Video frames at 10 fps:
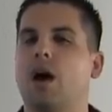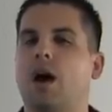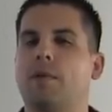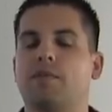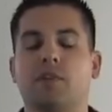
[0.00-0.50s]

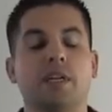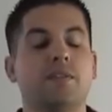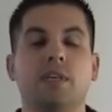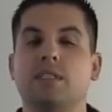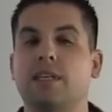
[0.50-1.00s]
If for any
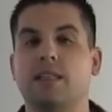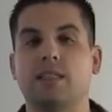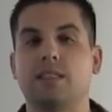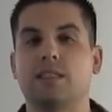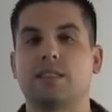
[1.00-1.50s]
reason that
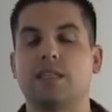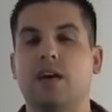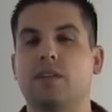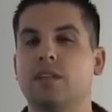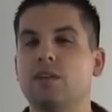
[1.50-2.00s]
these
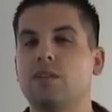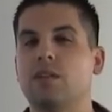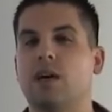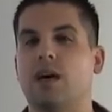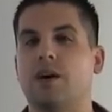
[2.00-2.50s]
sound a little